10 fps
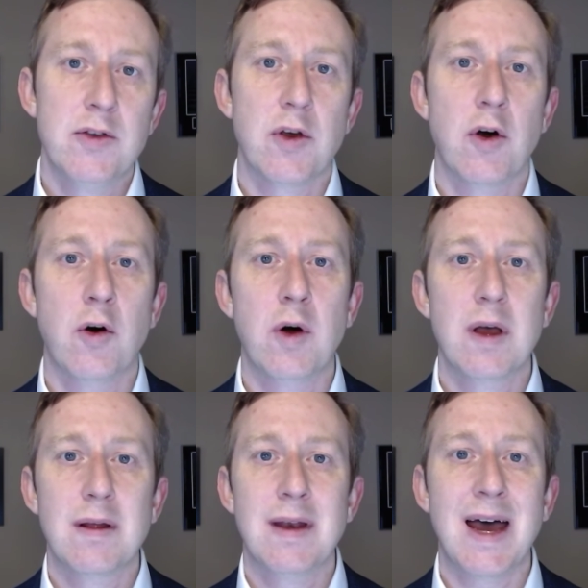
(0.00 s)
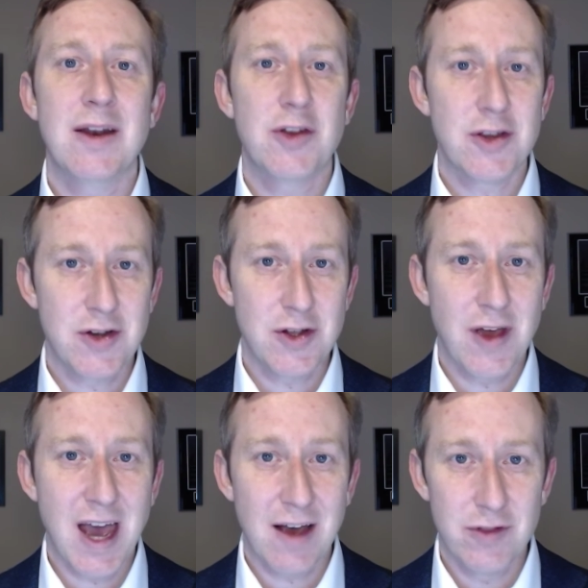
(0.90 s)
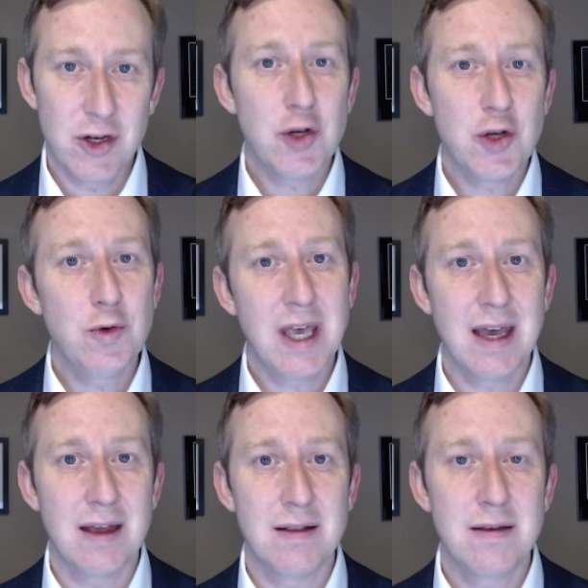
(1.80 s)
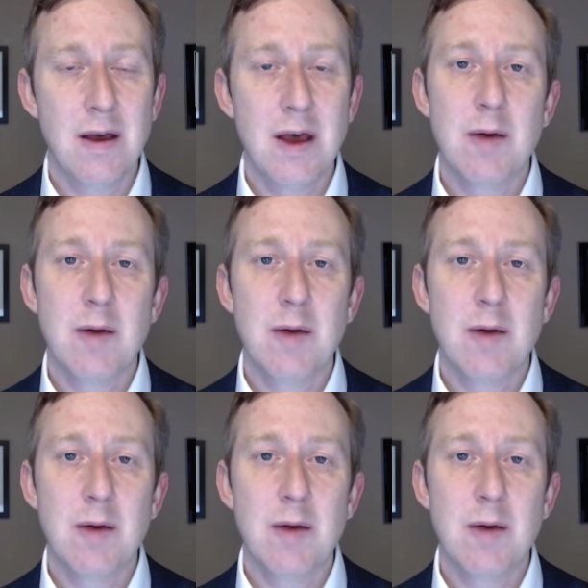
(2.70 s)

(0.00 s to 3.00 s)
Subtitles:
So not just do you have the 2 kids,